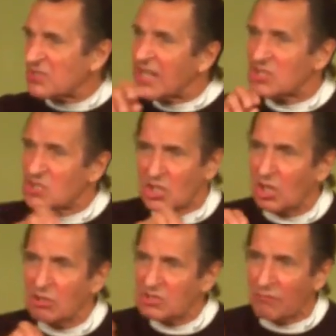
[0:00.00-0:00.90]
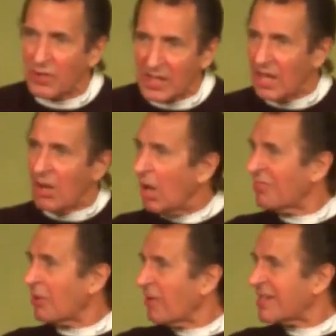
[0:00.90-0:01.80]
exclusively on
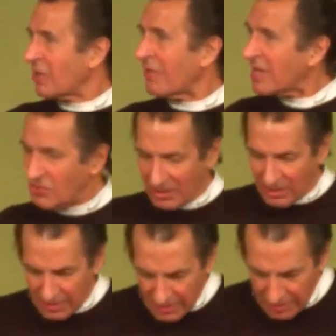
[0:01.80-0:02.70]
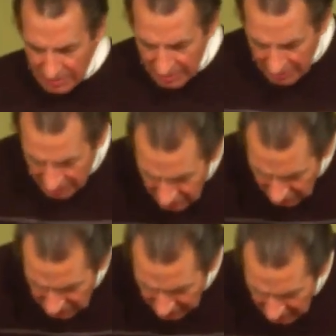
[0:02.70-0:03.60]
the resurrection. Do you
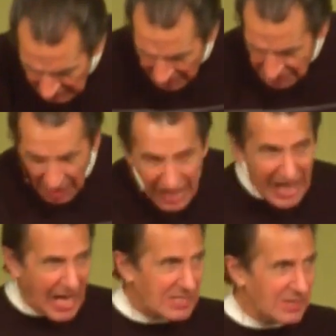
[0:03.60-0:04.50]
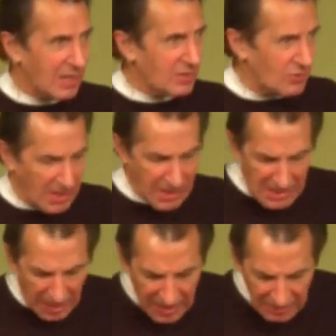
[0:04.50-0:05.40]
see it? God, Trinity
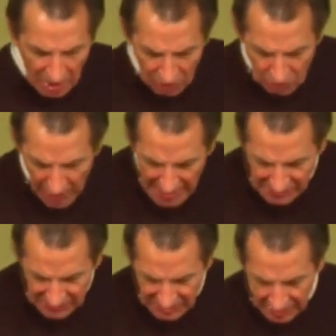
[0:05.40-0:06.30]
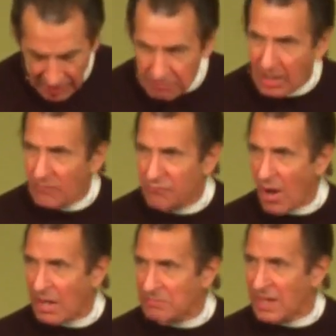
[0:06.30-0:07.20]
God, raised him
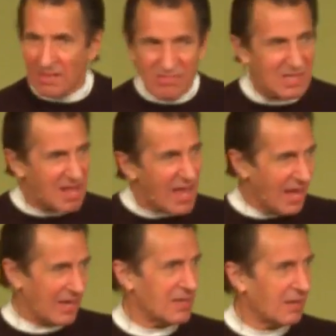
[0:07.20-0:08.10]
from the dead.